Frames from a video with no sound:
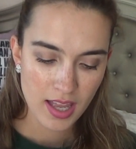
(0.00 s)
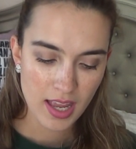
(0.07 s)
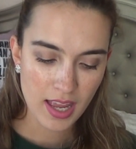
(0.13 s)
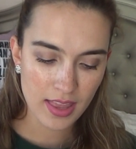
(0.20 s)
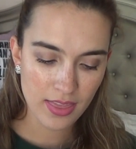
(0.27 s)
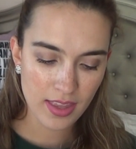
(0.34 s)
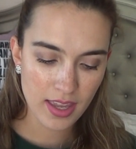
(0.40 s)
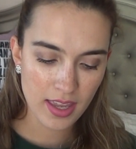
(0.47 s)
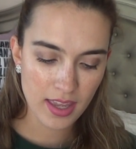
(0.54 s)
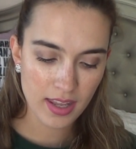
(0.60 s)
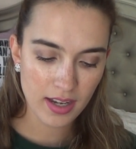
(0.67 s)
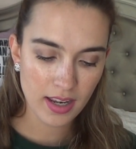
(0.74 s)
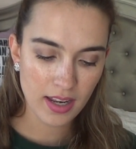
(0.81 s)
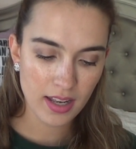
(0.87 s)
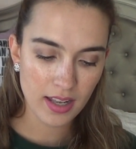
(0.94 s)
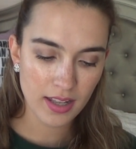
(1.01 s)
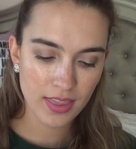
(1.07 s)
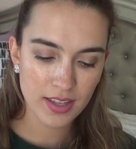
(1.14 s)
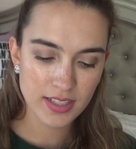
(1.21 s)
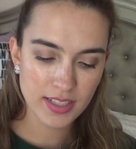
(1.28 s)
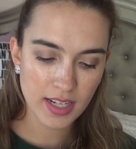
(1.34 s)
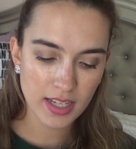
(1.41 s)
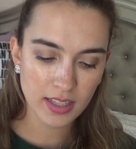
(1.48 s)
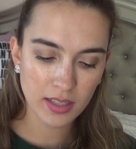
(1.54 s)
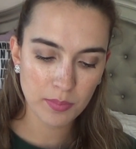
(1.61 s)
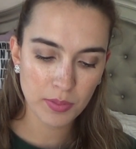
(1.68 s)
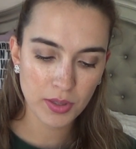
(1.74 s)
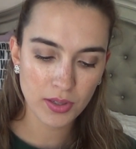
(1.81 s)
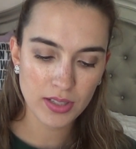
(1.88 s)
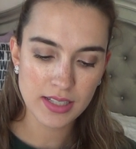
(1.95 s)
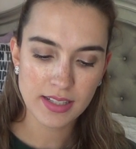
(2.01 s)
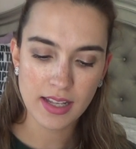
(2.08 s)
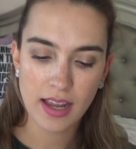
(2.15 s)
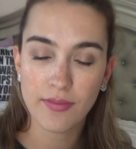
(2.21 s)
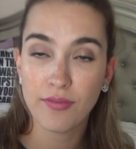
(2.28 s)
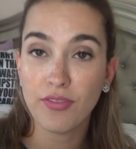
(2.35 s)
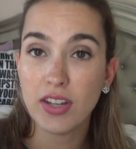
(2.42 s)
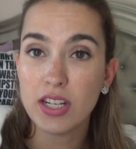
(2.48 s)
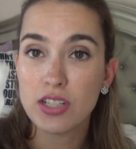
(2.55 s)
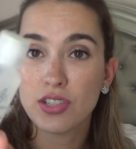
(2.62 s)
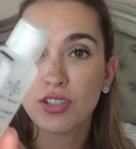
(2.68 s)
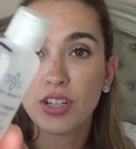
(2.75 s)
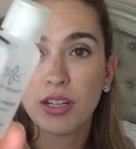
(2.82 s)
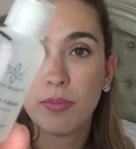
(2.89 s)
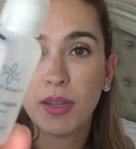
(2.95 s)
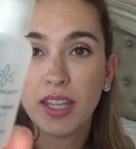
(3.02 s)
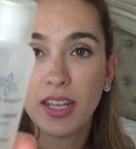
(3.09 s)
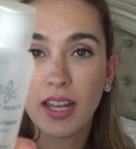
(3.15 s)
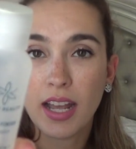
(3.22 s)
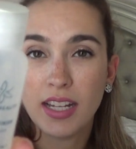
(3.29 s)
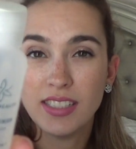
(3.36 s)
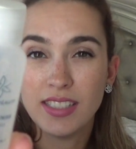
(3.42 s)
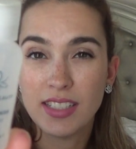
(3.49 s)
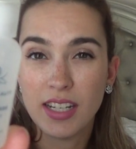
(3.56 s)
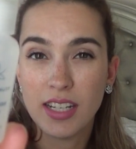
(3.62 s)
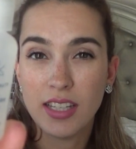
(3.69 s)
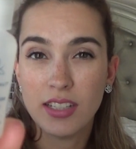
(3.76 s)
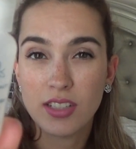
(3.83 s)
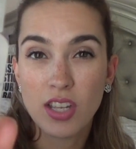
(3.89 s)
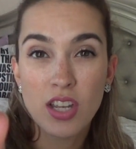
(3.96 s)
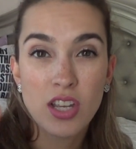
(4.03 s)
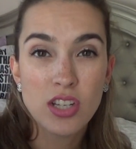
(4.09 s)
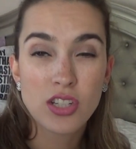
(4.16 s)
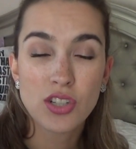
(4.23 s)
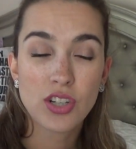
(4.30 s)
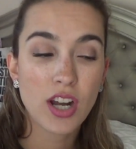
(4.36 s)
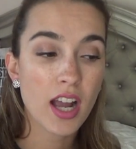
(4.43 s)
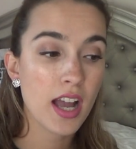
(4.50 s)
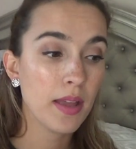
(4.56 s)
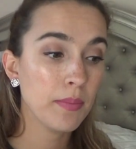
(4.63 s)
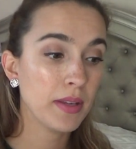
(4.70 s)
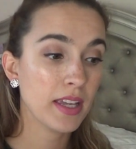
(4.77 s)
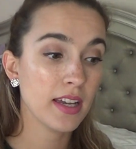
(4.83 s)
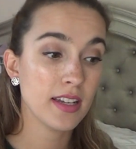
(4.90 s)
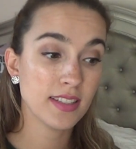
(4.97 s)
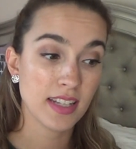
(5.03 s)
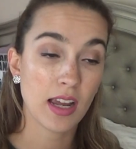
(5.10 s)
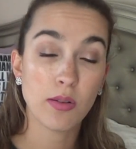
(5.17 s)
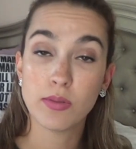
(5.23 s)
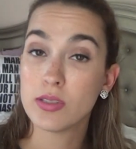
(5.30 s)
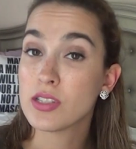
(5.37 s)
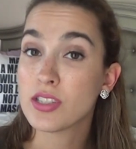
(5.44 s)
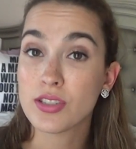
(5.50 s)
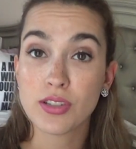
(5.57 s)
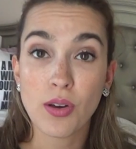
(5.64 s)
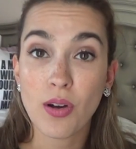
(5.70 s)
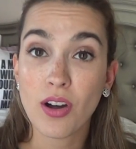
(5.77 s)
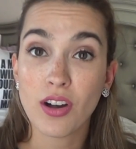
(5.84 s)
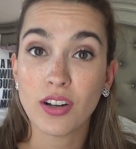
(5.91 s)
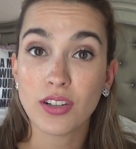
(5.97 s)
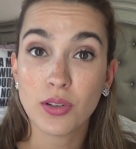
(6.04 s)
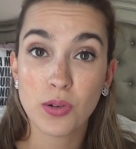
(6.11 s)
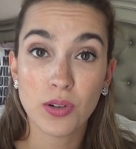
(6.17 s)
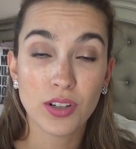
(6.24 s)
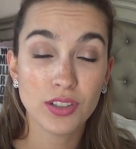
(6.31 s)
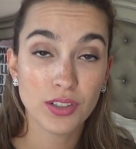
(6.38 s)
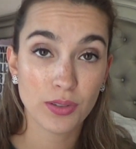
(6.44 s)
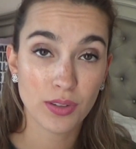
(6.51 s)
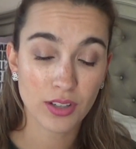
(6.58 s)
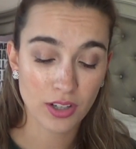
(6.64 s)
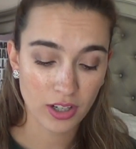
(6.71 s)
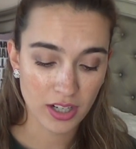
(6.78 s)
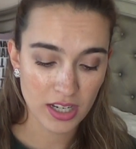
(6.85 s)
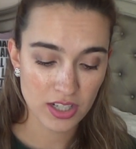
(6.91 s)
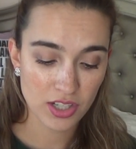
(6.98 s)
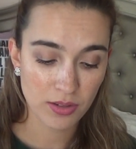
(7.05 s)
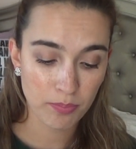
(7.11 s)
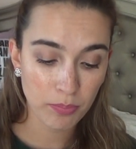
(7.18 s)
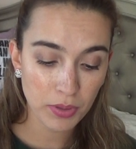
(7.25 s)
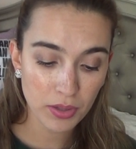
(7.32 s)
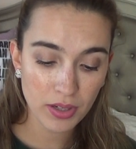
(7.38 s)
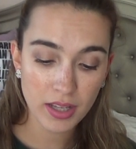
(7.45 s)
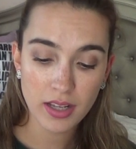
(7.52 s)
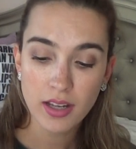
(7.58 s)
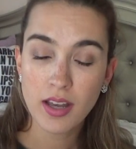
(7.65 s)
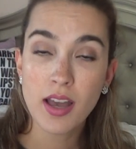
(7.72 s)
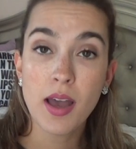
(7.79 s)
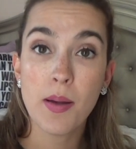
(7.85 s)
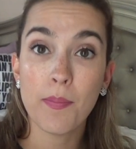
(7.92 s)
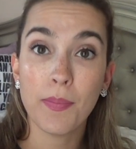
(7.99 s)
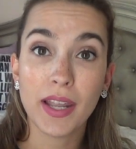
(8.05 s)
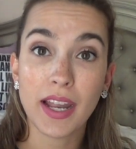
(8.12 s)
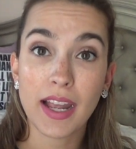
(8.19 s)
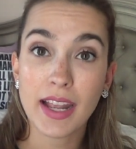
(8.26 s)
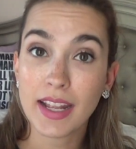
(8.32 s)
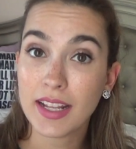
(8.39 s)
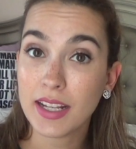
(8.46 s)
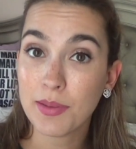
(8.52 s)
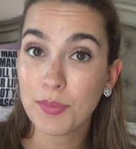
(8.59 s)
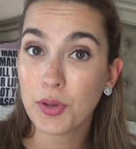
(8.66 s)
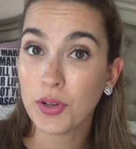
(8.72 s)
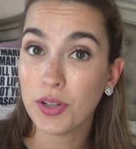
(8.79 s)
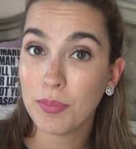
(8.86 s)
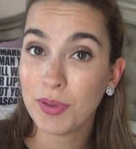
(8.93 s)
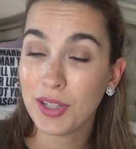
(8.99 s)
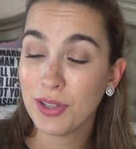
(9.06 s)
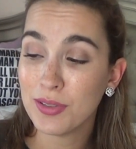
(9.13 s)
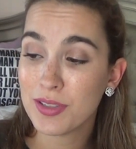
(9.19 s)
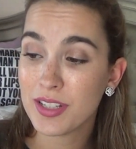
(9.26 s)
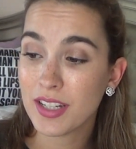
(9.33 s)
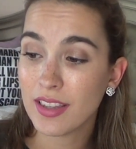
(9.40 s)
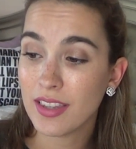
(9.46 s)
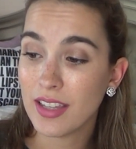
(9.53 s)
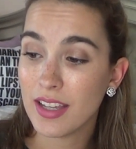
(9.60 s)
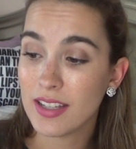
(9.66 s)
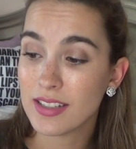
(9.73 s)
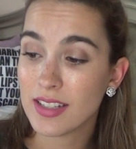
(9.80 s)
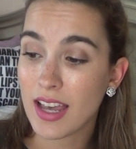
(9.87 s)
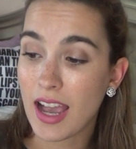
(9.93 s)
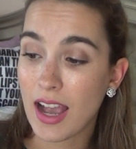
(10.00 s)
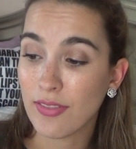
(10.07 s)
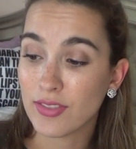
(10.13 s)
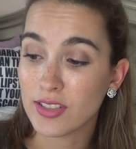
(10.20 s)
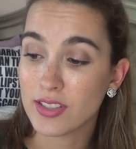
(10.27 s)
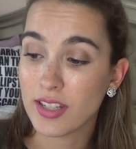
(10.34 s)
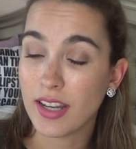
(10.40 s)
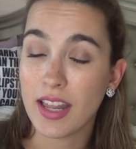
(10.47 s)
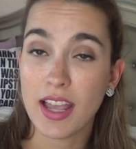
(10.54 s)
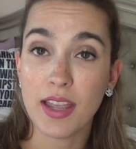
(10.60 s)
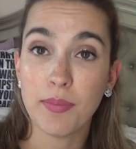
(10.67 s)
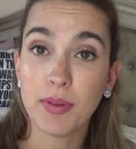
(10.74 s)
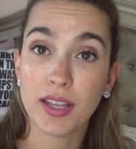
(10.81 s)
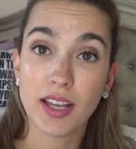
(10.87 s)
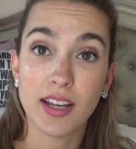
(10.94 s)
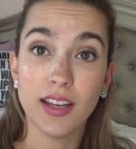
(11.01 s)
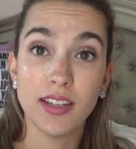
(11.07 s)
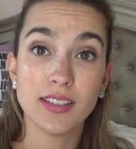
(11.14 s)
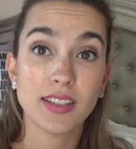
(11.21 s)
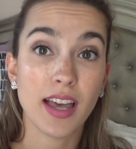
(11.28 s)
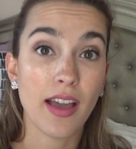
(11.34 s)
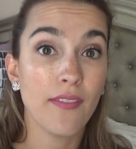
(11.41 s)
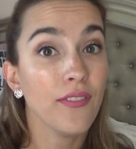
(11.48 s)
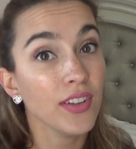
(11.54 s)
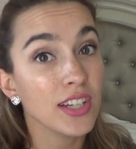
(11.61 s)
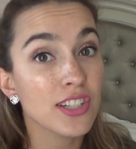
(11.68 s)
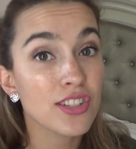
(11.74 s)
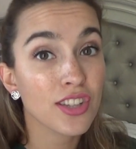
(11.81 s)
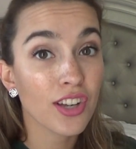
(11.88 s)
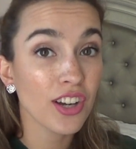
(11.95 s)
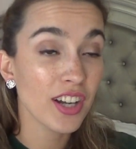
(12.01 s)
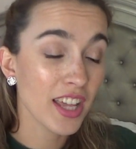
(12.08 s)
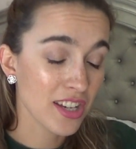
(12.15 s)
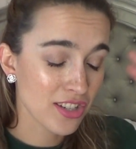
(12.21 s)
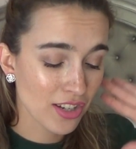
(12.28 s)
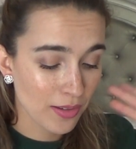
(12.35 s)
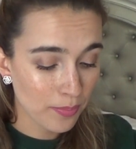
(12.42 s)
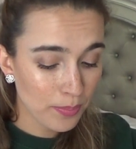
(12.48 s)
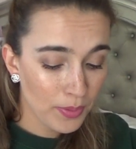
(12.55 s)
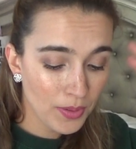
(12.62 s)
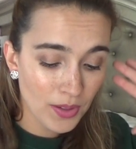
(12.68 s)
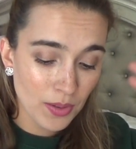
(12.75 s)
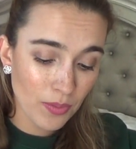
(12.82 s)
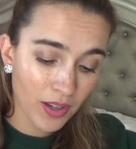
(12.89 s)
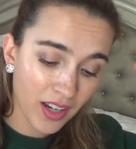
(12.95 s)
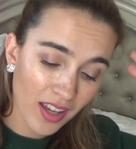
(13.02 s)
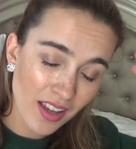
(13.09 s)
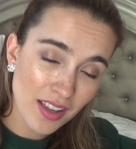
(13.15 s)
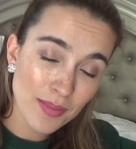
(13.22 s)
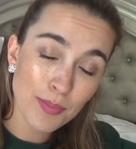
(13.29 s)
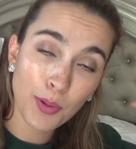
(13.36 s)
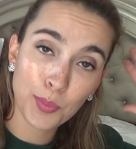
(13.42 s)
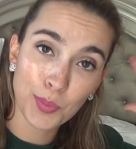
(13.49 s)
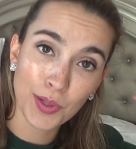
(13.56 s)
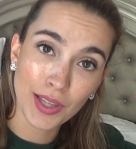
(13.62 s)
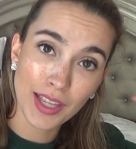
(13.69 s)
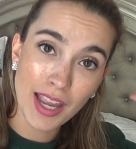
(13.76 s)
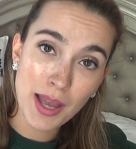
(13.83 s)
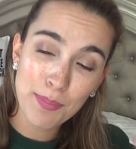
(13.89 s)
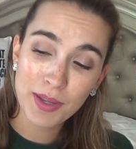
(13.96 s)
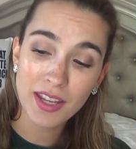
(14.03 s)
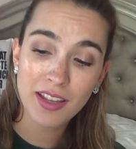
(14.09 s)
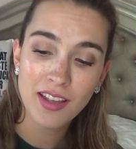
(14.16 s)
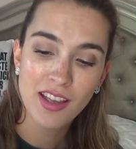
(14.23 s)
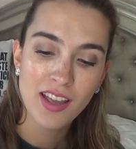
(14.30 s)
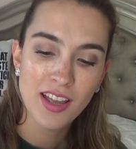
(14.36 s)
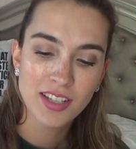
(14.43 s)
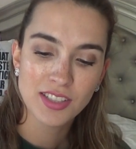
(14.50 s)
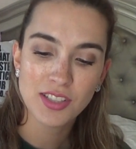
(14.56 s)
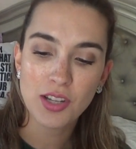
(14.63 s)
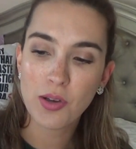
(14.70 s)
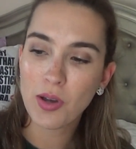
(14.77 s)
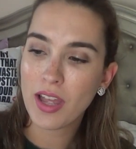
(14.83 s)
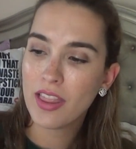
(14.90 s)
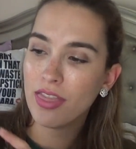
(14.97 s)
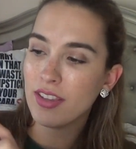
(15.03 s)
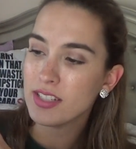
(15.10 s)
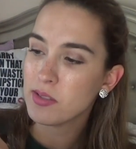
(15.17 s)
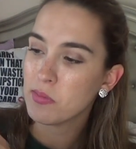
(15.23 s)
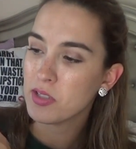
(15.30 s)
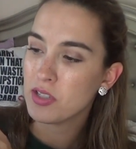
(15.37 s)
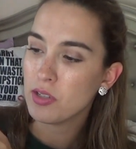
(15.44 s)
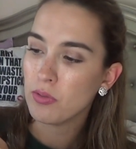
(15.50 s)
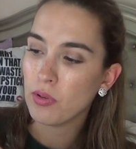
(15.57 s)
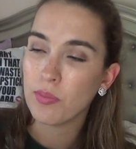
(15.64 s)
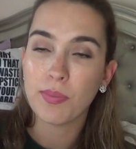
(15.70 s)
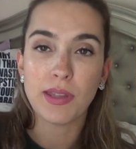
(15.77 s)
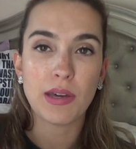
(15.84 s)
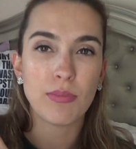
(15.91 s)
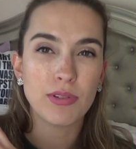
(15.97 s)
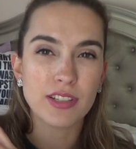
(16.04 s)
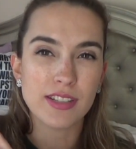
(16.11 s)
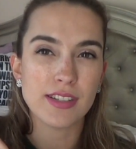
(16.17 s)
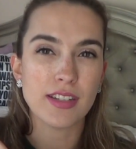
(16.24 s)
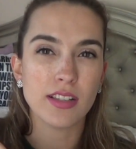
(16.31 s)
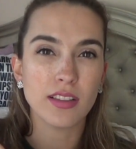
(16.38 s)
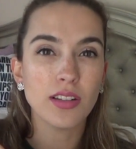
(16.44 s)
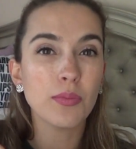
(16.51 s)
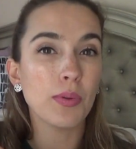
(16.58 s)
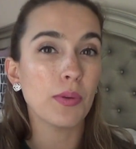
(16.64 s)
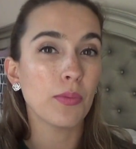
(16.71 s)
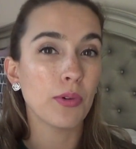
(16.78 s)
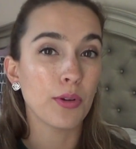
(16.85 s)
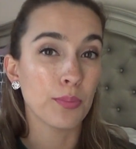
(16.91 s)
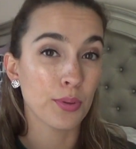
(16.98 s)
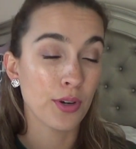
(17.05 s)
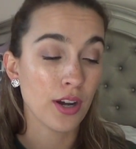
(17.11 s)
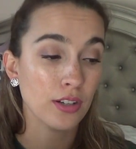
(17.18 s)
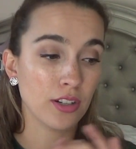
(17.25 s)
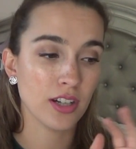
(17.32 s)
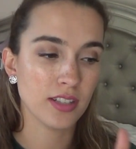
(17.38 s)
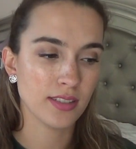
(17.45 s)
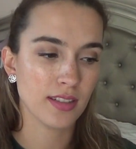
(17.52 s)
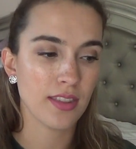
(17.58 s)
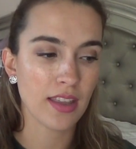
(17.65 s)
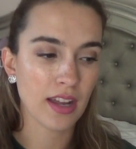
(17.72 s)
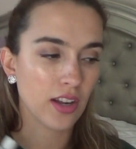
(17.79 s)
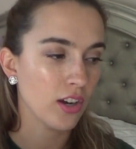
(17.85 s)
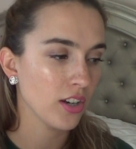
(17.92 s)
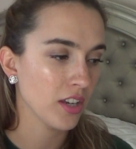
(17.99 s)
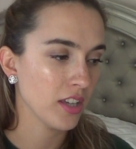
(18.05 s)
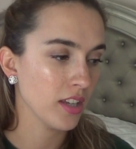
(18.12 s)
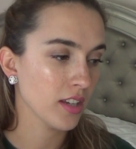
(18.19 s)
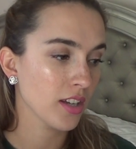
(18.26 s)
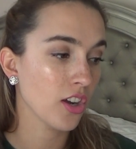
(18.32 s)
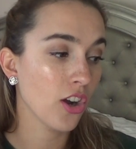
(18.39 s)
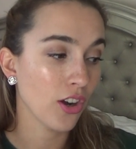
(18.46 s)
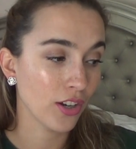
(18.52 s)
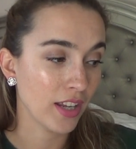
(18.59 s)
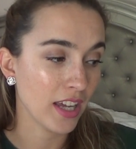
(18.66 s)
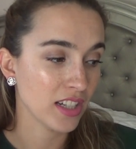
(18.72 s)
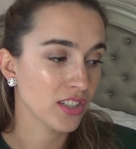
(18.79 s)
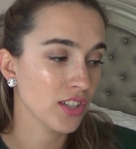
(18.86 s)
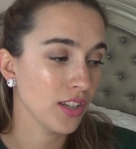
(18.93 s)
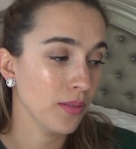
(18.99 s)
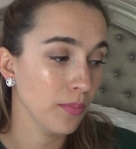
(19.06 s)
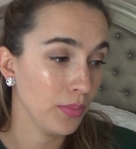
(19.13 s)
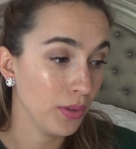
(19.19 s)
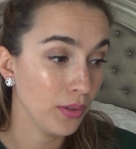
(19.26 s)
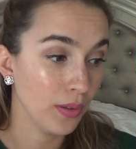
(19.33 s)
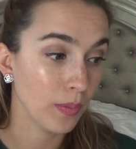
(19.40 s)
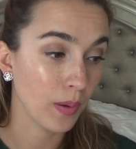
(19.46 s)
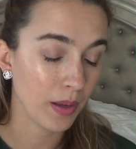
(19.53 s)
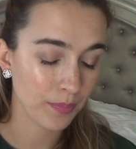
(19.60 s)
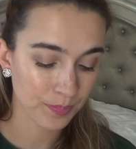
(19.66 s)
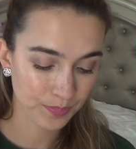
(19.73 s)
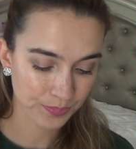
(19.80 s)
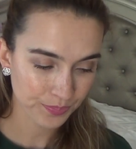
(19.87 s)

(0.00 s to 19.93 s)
And then the Daily Beauty Satin Finish Treatment I didn't try because I was so hardcore doing the Kardashian Beauty. But I am going to be using this after today because I finished the Kardashian Beauty one up. I'm really happy. So, and this one too will be able to see a little bit more progress than that Card Kardashian Beauty one.